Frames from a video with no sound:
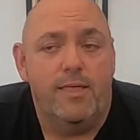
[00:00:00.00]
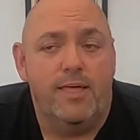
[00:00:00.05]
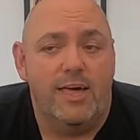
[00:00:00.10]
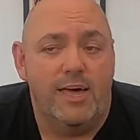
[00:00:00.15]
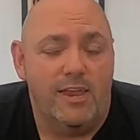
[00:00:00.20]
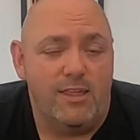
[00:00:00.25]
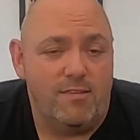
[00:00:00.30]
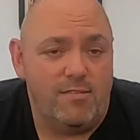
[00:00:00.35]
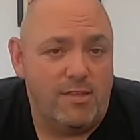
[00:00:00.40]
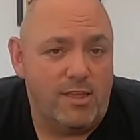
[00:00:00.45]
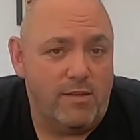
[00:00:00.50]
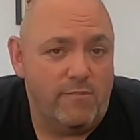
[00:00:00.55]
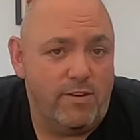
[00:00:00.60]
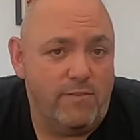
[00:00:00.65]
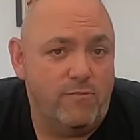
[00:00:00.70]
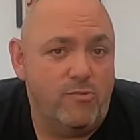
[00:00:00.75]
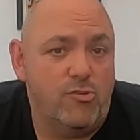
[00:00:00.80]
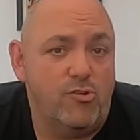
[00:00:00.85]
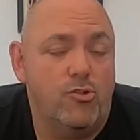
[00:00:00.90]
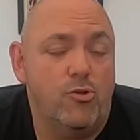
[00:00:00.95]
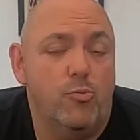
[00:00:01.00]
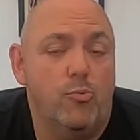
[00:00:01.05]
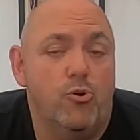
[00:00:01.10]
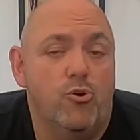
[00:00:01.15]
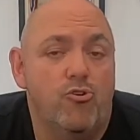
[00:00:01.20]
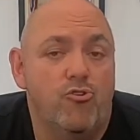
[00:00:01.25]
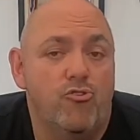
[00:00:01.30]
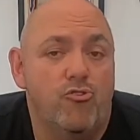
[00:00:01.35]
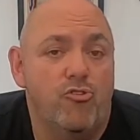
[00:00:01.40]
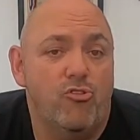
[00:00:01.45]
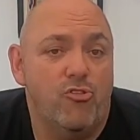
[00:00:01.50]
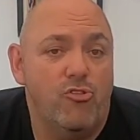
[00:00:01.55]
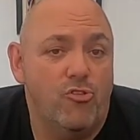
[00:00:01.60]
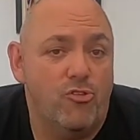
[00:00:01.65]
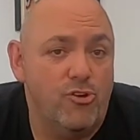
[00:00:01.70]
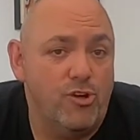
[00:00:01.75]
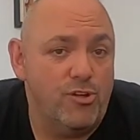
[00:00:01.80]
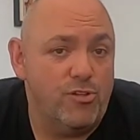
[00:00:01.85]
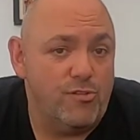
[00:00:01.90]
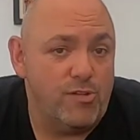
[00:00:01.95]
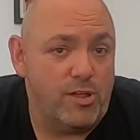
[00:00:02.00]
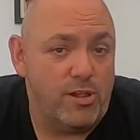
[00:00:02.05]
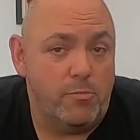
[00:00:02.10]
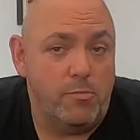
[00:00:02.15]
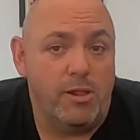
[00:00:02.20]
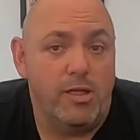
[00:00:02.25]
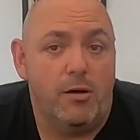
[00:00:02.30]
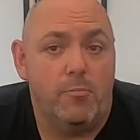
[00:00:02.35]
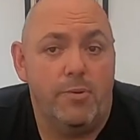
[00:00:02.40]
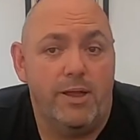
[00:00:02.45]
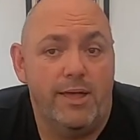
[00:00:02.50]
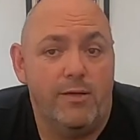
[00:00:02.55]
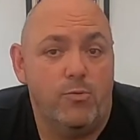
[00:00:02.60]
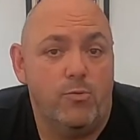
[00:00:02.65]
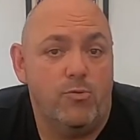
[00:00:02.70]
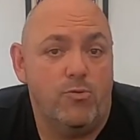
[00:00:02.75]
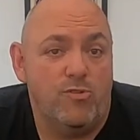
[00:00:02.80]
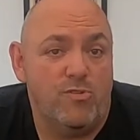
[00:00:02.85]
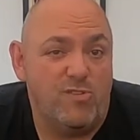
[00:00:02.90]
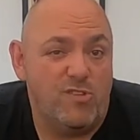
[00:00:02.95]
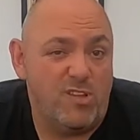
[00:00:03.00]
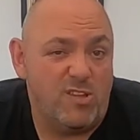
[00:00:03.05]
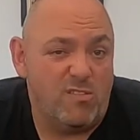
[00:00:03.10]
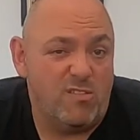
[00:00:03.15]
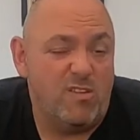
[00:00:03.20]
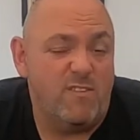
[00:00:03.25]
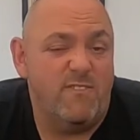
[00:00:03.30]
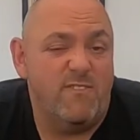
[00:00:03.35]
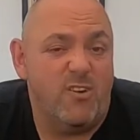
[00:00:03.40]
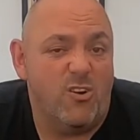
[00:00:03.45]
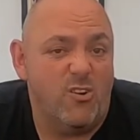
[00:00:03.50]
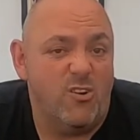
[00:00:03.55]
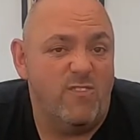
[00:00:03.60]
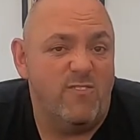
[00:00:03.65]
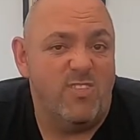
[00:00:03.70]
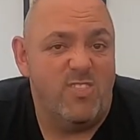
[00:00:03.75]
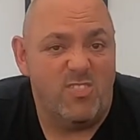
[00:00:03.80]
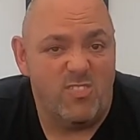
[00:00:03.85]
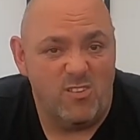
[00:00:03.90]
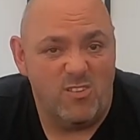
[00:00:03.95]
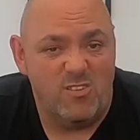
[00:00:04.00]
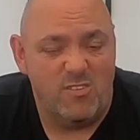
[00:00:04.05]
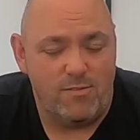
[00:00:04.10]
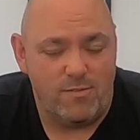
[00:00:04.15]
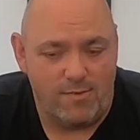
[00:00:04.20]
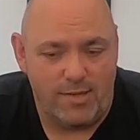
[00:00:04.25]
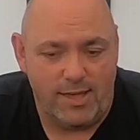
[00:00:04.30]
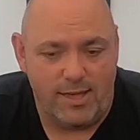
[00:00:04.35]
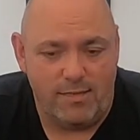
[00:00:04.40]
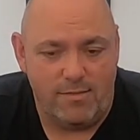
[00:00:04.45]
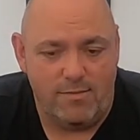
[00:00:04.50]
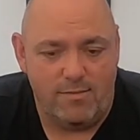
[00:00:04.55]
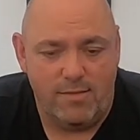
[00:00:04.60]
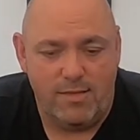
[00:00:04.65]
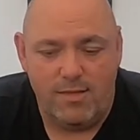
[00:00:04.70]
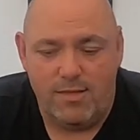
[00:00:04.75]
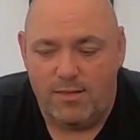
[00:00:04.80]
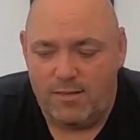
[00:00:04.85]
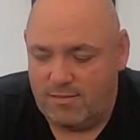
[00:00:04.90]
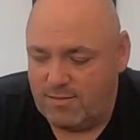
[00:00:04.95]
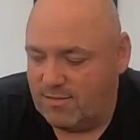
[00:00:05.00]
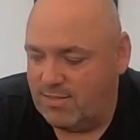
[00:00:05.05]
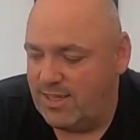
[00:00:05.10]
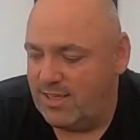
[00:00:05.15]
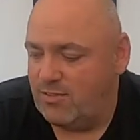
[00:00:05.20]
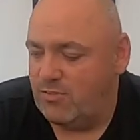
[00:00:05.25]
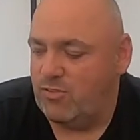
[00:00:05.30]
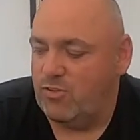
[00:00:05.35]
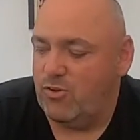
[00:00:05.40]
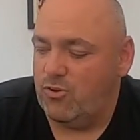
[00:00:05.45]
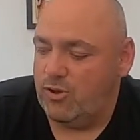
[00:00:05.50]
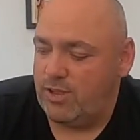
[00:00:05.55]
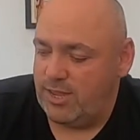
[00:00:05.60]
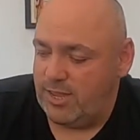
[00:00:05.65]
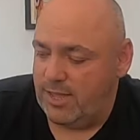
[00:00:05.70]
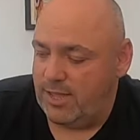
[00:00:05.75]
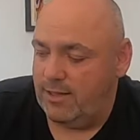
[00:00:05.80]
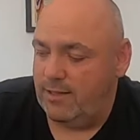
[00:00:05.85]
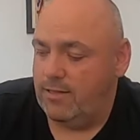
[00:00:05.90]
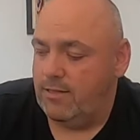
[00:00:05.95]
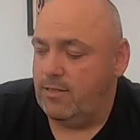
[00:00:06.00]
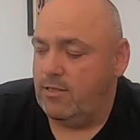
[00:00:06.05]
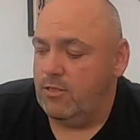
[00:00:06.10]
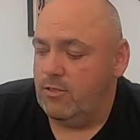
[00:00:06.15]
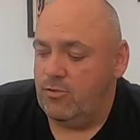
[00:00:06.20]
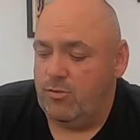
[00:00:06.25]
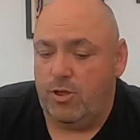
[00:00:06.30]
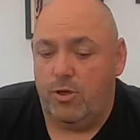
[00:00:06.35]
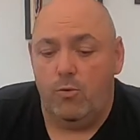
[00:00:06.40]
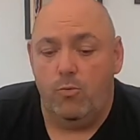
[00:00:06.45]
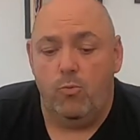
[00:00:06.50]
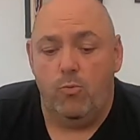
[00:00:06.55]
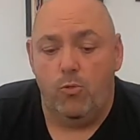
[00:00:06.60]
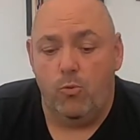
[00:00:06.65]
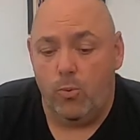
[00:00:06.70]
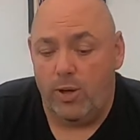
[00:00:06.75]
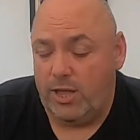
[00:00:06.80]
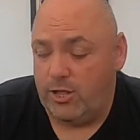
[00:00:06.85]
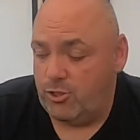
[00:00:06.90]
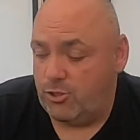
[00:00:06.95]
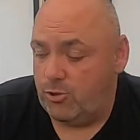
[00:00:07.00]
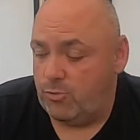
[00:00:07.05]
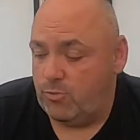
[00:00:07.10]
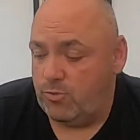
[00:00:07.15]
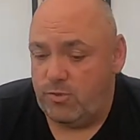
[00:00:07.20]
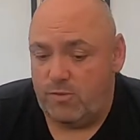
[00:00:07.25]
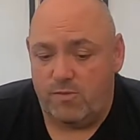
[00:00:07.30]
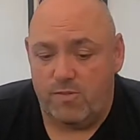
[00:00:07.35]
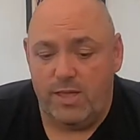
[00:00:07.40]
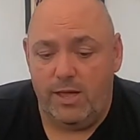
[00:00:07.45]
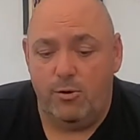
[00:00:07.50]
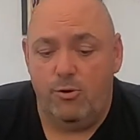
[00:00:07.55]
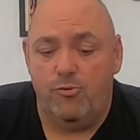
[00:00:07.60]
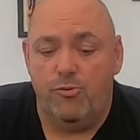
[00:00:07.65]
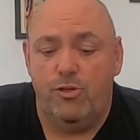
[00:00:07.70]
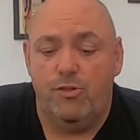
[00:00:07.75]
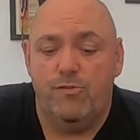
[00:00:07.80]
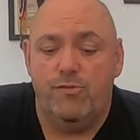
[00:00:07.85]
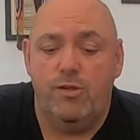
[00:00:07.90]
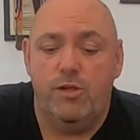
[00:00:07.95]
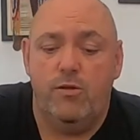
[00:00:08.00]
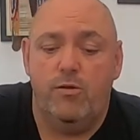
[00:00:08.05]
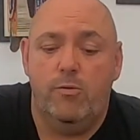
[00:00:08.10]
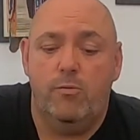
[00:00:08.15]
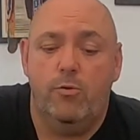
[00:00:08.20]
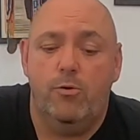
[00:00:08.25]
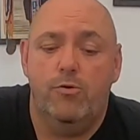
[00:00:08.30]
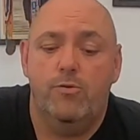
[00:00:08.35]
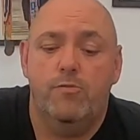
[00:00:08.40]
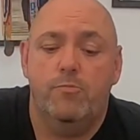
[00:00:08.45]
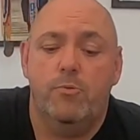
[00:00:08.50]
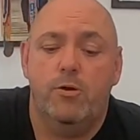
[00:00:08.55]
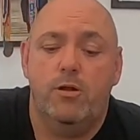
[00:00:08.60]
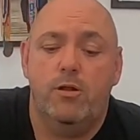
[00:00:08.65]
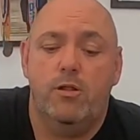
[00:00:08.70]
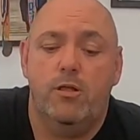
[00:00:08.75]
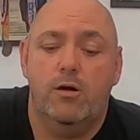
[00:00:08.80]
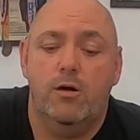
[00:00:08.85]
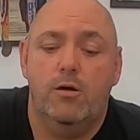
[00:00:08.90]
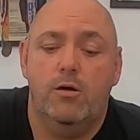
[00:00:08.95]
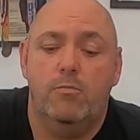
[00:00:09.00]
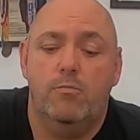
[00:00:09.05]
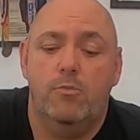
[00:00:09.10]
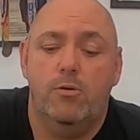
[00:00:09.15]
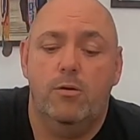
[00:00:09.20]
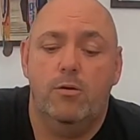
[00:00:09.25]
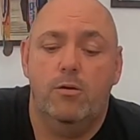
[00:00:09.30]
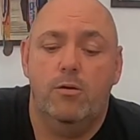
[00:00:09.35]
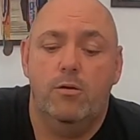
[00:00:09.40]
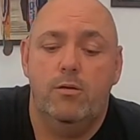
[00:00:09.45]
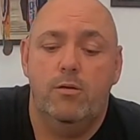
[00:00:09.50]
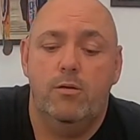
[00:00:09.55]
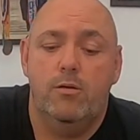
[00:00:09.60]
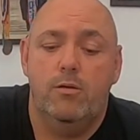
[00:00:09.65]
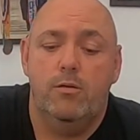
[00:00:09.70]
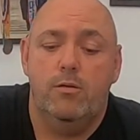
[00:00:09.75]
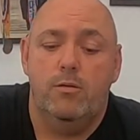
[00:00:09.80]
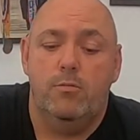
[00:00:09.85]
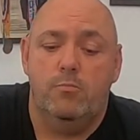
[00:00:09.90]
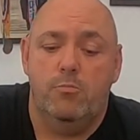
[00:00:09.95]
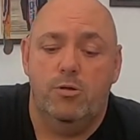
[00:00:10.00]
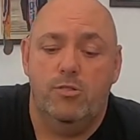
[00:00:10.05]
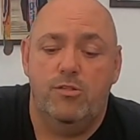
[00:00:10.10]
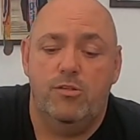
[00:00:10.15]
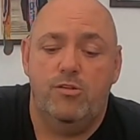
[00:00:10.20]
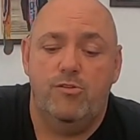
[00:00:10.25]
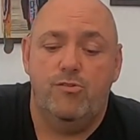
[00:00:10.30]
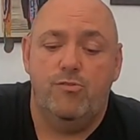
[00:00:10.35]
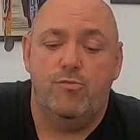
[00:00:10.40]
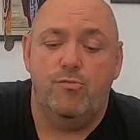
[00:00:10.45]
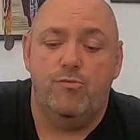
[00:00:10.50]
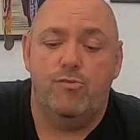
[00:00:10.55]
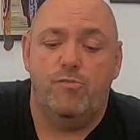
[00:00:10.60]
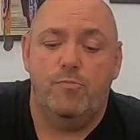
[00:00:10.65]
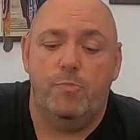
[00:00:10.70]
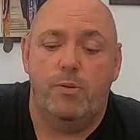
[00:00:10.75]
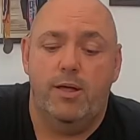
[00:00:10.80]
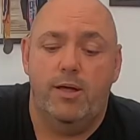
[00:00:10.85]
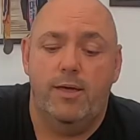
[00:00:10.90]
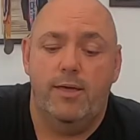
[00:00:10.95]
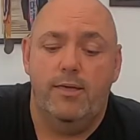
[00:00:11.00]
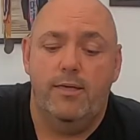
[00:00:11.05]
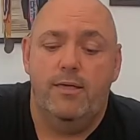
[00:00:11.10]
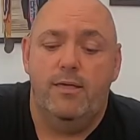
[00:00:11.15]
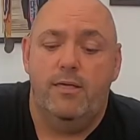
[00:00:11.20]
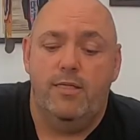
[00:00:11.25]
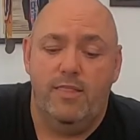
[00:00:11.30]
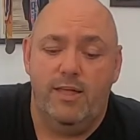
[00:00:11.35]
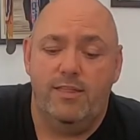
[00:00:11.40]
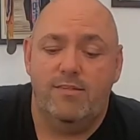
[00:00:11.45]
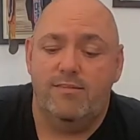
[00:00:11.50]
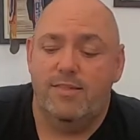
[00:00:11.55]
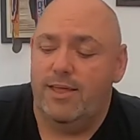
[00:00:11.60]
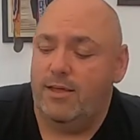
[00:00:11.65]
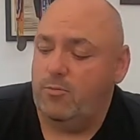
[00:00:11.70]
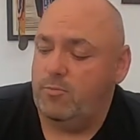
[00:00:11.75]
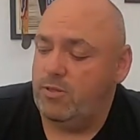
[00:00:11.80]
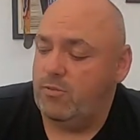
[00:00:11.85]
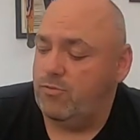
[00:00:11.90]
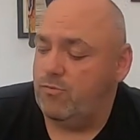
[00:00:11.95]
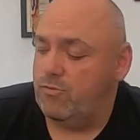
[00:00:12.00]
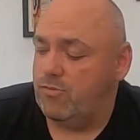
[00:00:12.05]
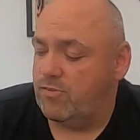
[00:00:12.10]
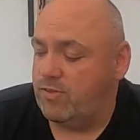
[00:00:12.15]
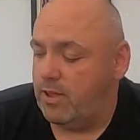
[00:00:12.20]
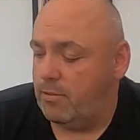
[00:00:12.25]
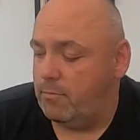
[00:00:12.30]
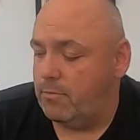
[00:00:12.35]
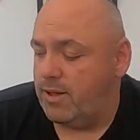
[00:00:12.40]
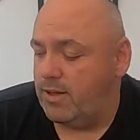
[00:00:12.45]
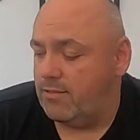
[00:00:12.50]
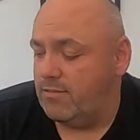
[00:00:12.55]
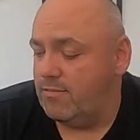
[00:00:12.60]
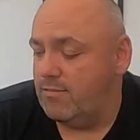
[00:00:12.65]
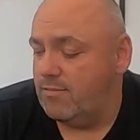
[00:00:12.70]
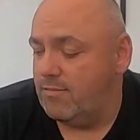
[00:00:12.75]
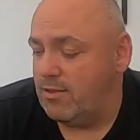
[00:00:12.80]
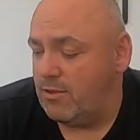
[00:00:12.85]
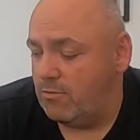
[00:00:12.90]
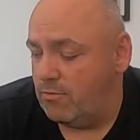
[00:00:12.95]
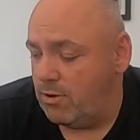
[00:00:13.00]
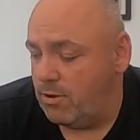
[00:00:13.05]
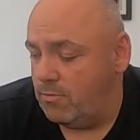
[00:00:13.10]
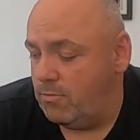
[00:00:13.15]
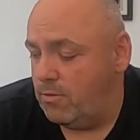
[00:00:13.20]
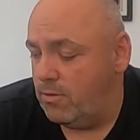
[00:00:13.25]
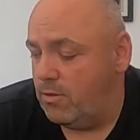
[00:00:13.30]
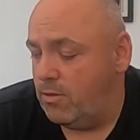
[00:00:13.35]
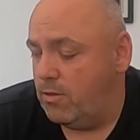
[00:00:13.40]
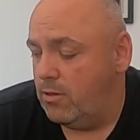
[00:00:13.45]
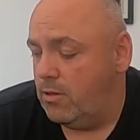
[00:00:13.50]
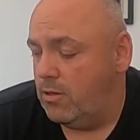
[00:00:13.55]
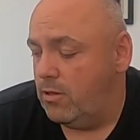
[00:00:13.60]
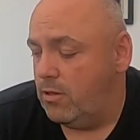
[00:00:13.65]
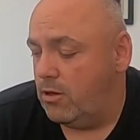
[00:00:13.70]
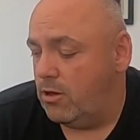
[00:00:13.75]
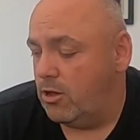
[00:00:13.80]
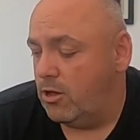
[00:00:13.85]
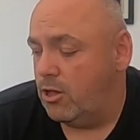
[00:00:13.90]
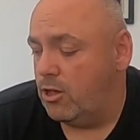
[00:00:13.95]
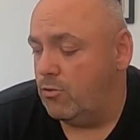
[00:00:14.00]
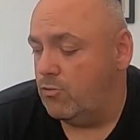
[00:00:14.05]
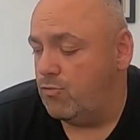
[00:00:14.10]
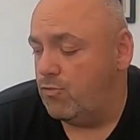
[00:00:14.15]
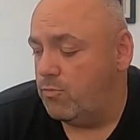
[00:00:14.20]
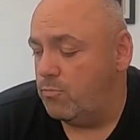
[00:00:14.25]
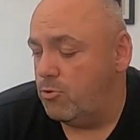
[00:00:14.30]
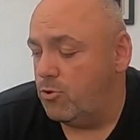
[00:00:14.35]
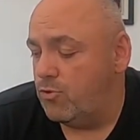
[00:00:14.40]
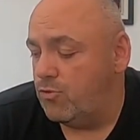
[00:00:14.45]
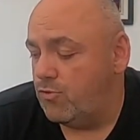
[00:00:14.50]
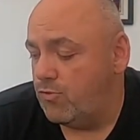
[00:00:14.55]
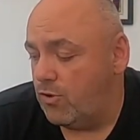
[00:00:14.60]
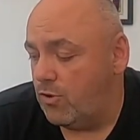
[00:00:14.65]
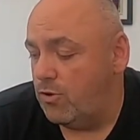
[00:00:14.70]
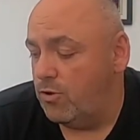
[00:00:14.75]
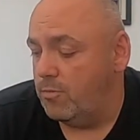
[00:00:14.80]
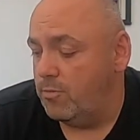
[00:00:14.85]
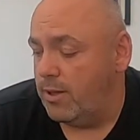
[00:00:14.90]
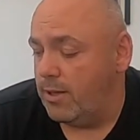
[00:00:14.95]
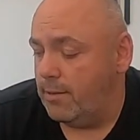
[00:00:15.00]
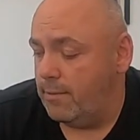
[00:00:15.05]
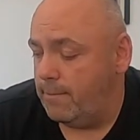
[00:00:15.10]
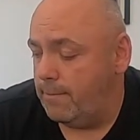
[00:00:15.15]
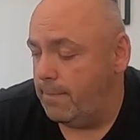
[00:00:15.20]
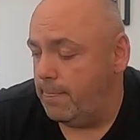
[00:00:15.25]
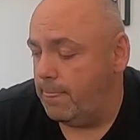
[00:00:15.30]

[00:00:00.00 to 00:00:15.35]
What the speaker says: And instead of having to do 130 in a minute, I'm now doing 65 in 30 seconds. So that's the idea. So the way I do this now, I zeroise my clock on my digital display. That's now been set back to 0. I go to my timer